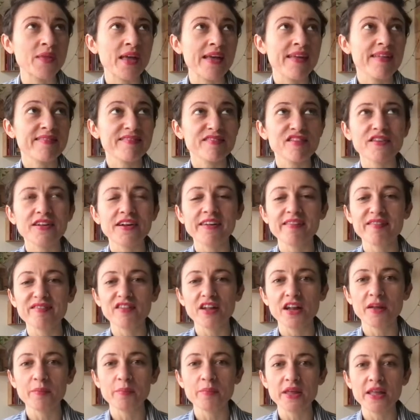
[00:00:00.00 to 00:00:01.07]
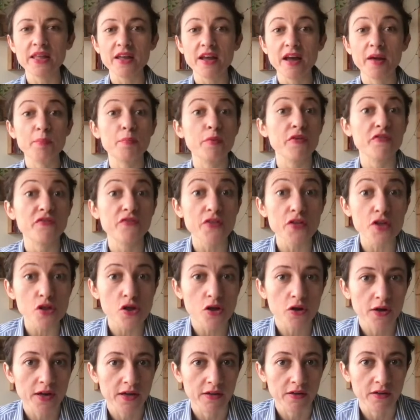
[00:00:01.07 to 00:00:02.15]
So there is gonna be a
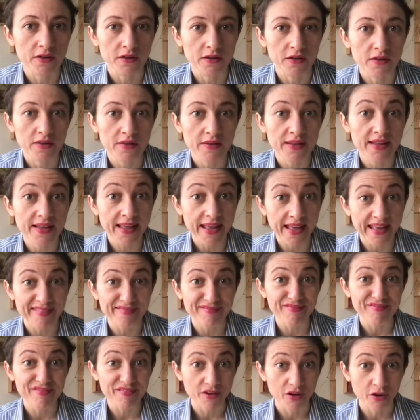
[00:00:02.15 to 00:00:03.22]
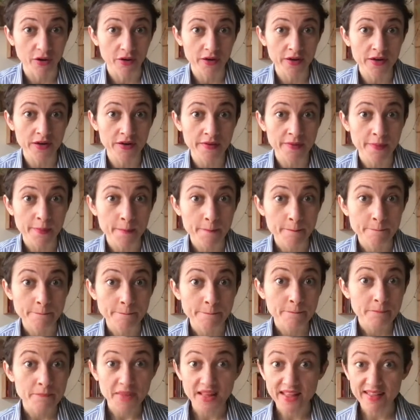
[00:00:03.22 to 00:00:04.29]
provisional cast on,
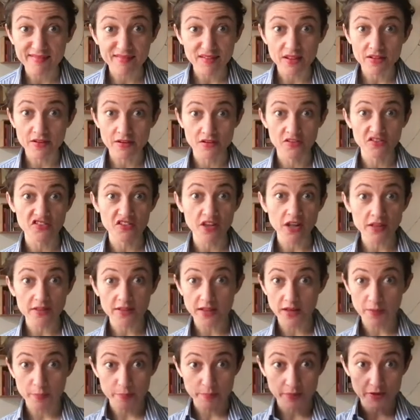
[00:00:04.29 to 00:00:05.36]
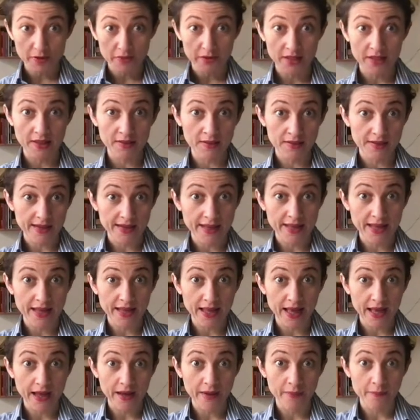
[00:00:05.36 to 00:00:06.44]
because it turns out that apparently
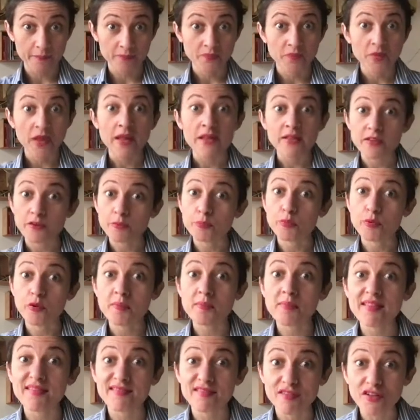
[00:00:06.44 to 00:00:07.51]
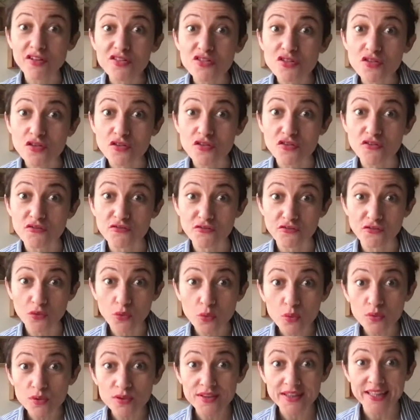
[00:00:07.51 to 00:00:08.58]
the brim is not just
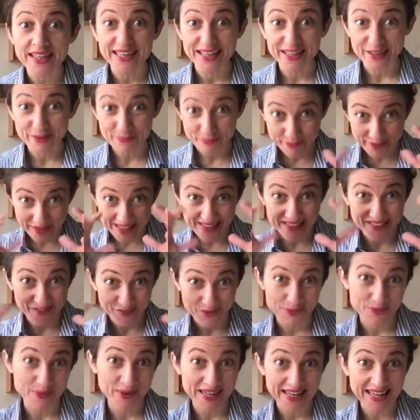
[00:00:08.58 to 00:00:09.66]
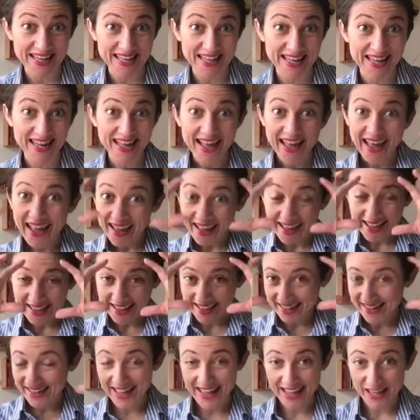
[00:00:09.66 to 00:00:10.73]
folded, but it's really
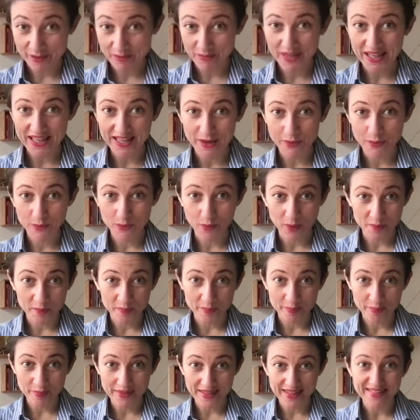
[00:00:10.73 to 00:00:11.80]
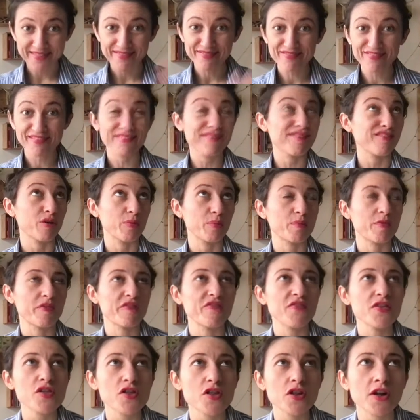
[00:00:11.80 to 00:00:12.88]
like made in one piece. So
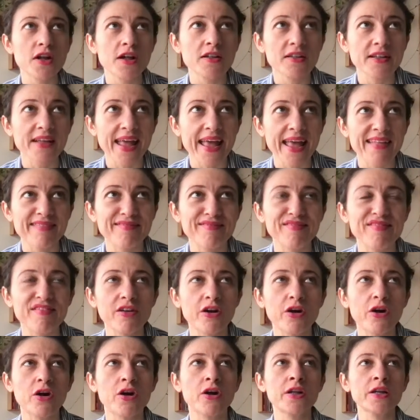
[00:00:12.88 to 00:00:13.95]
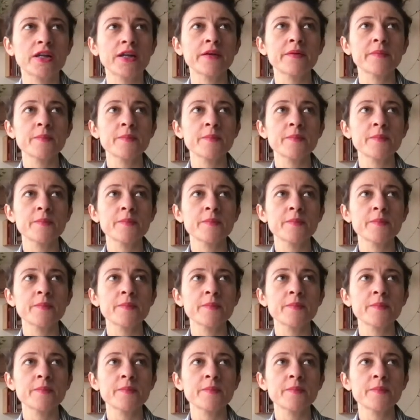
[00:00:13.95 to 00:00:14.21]
provisional cast on.